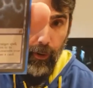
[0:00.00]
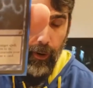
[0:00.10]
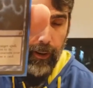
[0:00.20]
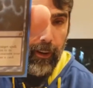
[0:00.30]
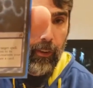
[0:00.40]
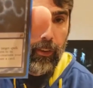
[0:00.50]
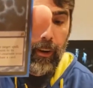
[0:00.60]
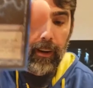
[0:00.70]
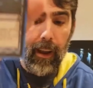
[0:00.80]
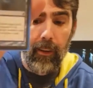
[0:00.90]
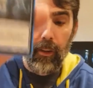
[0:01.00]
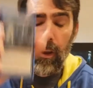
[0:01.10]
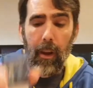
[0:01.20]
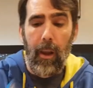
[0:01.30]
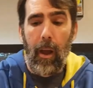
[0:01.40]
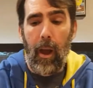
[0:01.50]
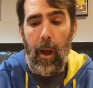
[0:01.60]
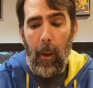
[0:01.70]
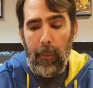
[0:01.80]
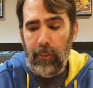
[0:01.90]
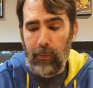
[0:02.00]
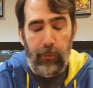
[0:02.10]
farting here? Sorry, guys. It's